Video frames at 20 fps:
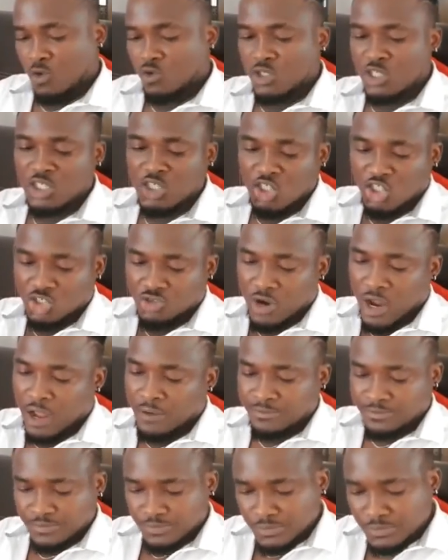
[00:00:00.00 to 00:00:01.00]
We ensure
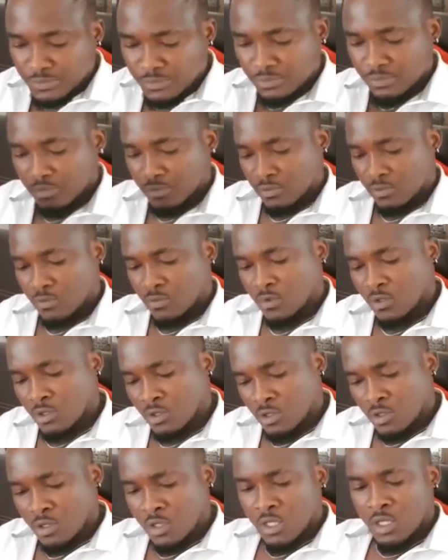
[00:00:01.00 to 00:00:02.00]
a
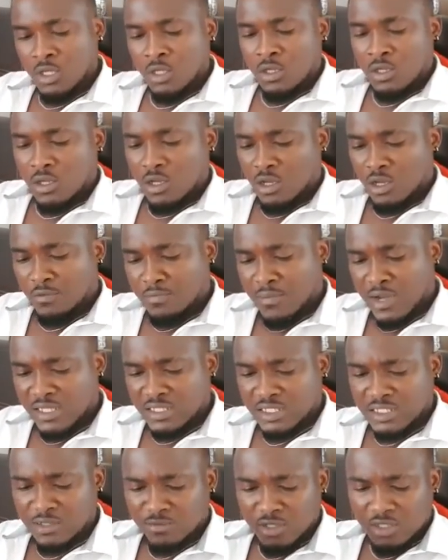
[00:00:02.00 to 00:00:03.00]

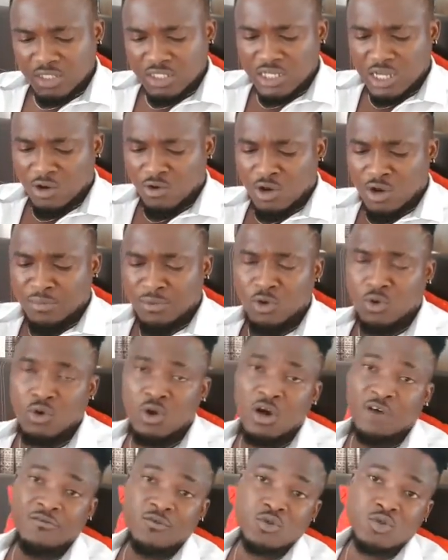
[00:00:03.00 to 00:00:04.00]
master meteor. Why me
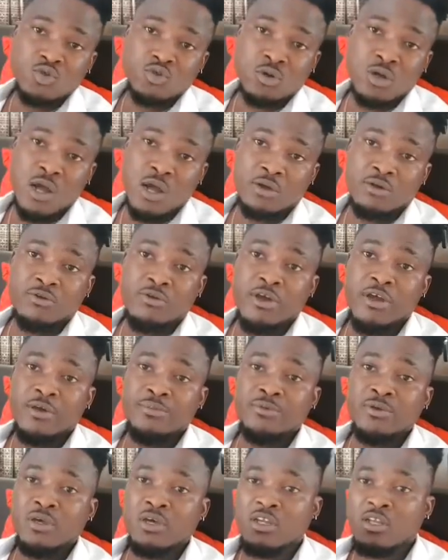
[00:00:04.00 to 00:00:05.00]
or a foot took a
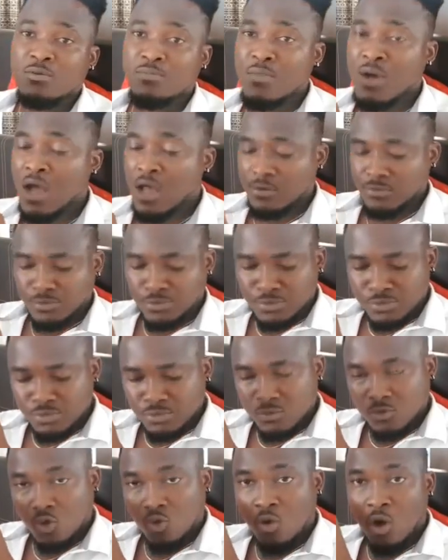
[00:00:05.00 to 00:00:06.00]
crabby at the ma
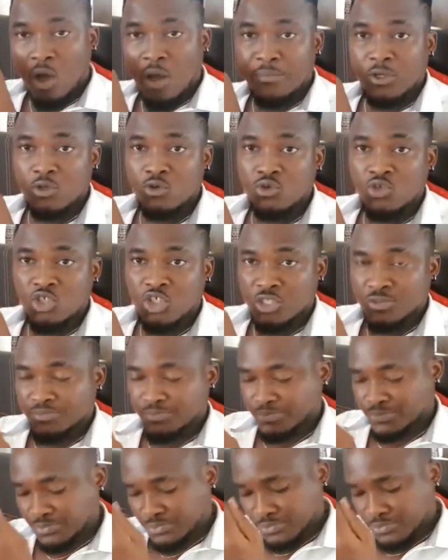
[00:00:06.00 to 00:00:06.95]
Kwame Eugene.